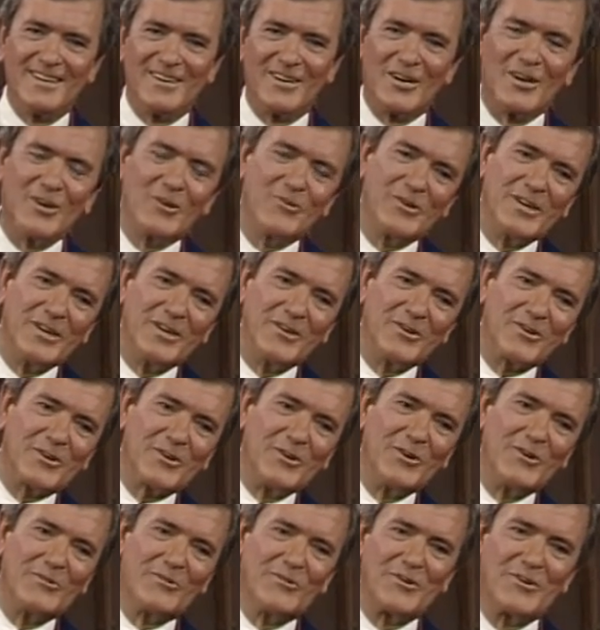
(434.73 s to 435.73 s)
Oh, we look
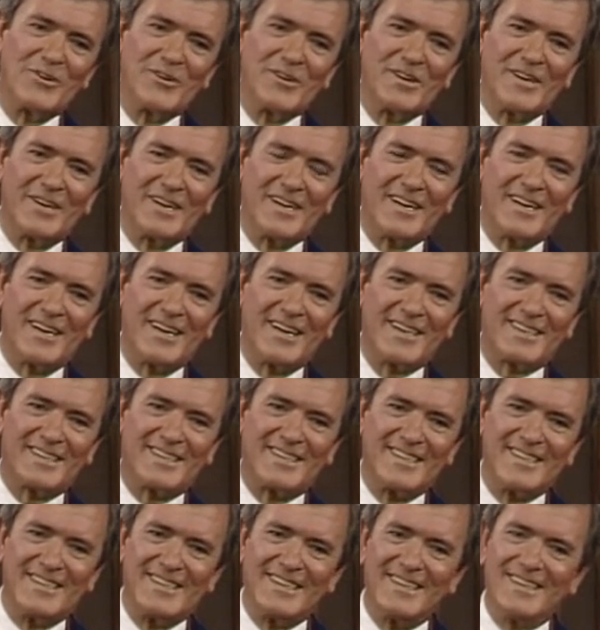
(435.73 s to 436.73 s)
over
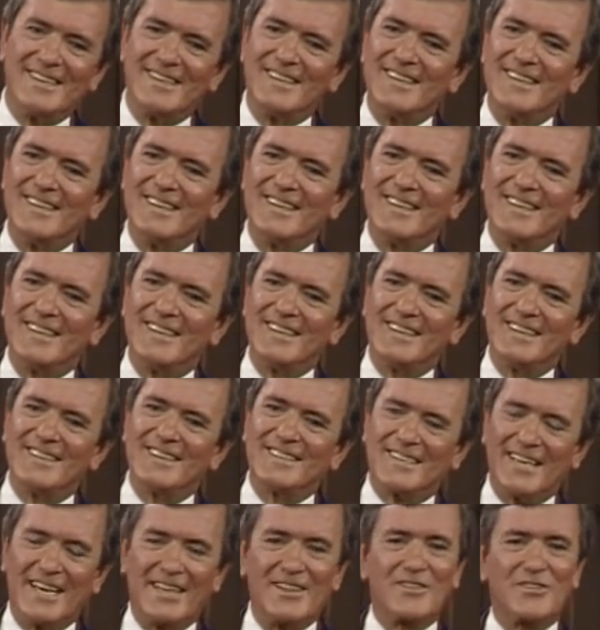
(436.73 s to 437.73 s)
at the uh,
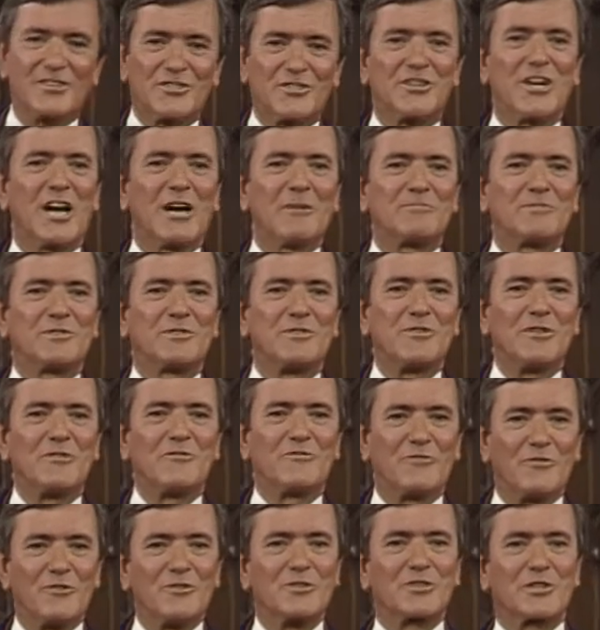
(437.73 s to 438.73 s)
10th chapter
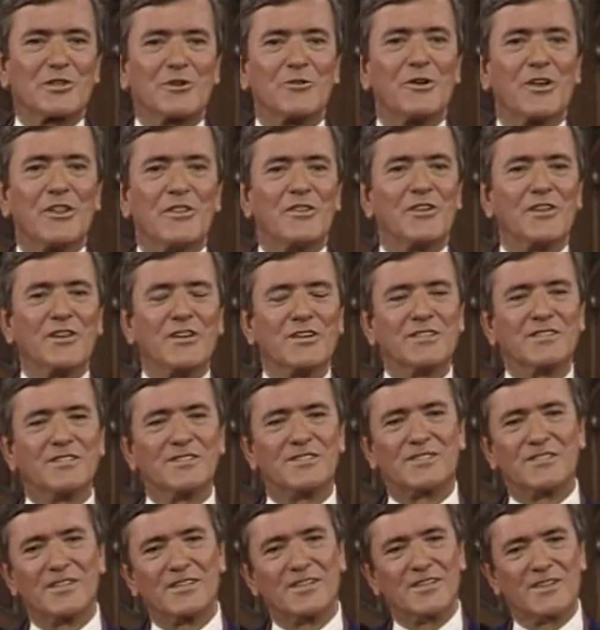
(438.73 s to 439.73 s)
of 1
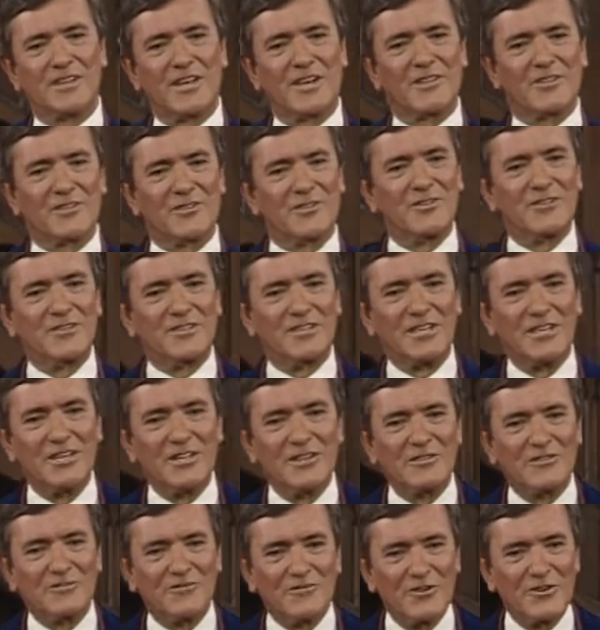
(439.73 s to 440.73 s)
Corinthians, uh, that
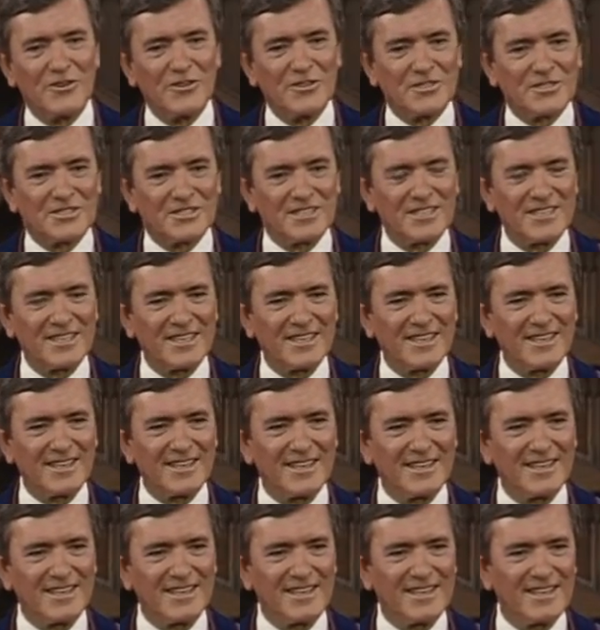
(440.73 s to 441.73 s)
13th verse.
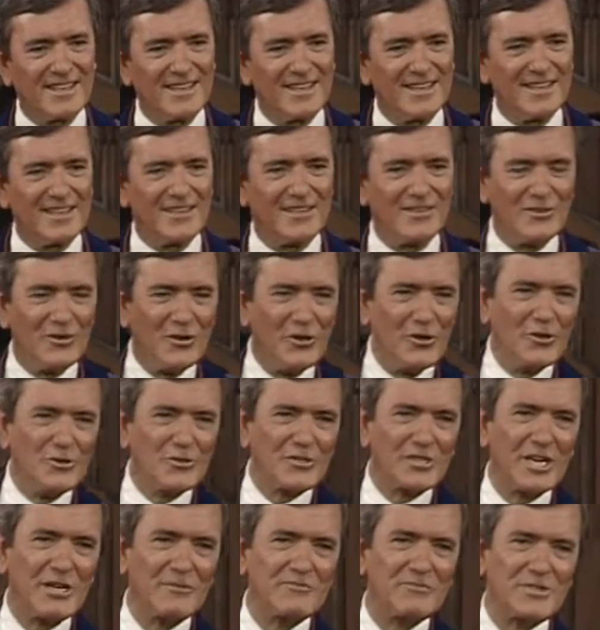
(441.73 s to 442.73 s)
No
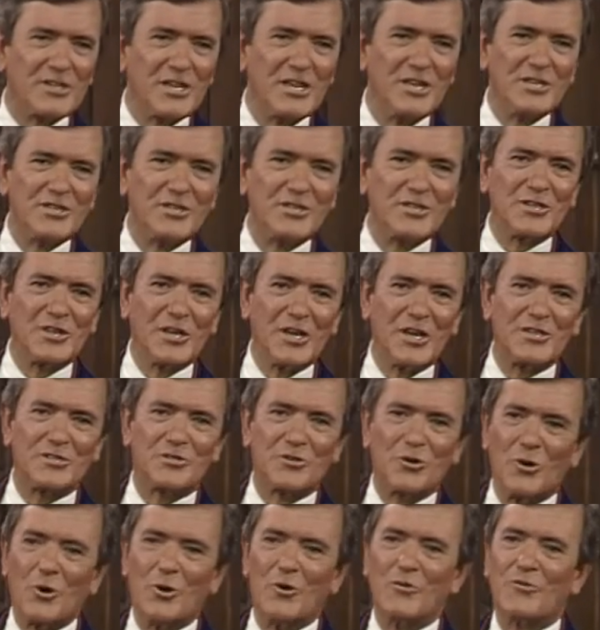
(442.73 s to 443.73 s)
temptation
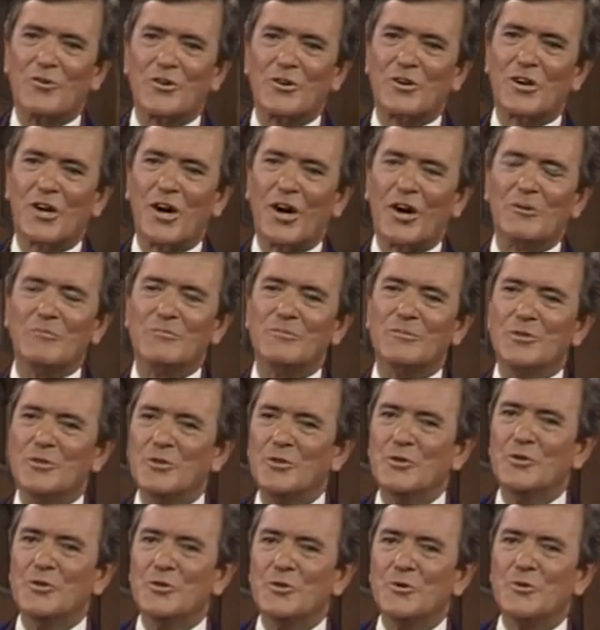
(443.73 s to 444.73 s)
has overcome
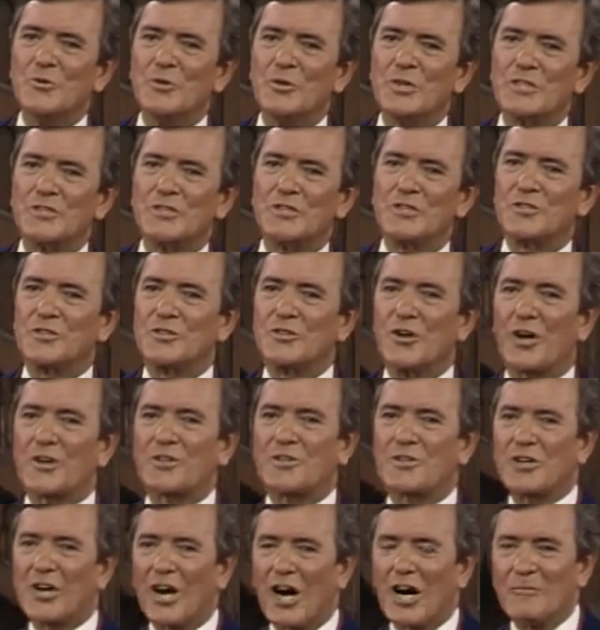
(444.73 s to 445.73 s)
you which is
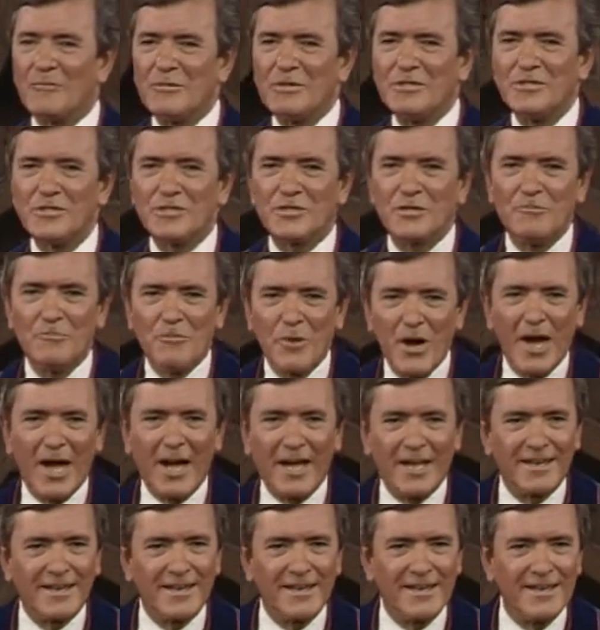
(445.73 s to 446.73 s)
not common to
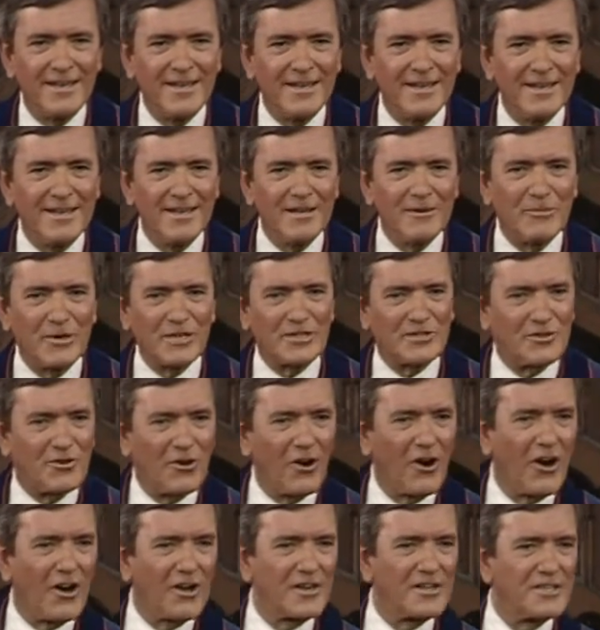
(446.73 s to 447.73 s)
man, but
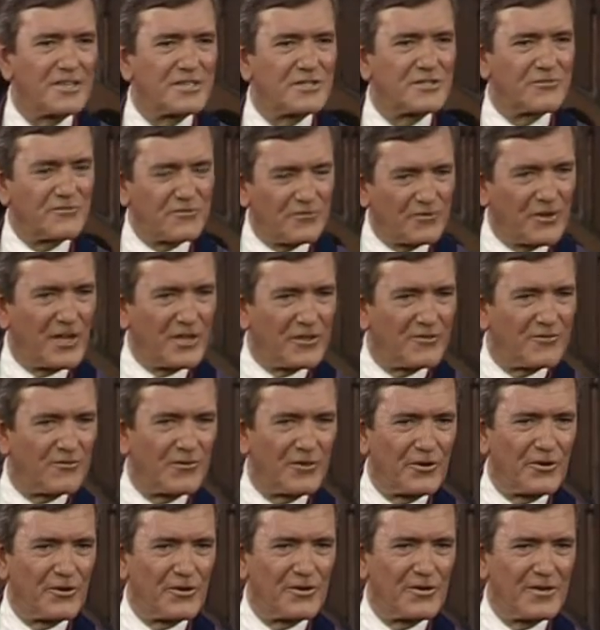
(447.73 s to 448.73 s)
God is
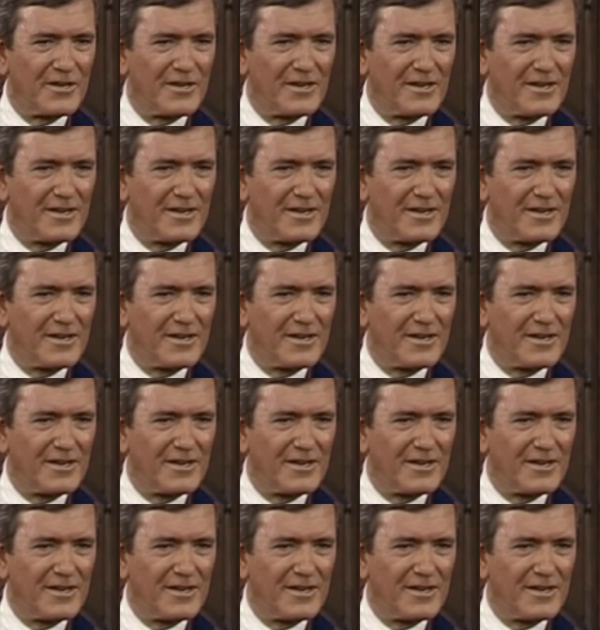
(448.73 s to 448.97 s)
faithful,